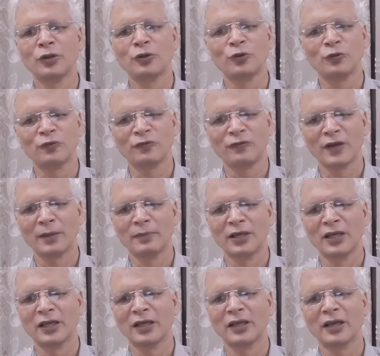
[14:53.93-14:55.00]
to
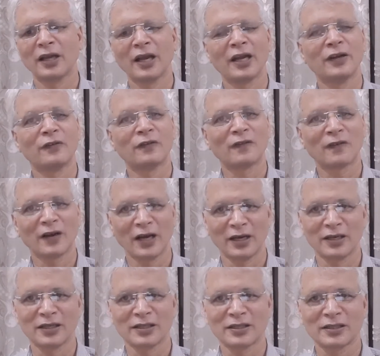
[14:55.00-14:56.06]
family and
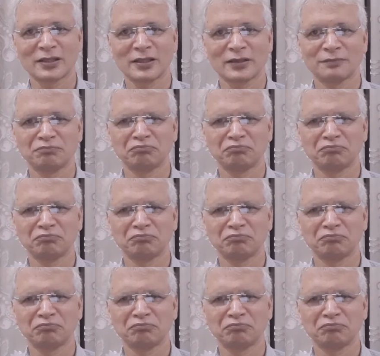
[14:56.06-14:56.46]
friends.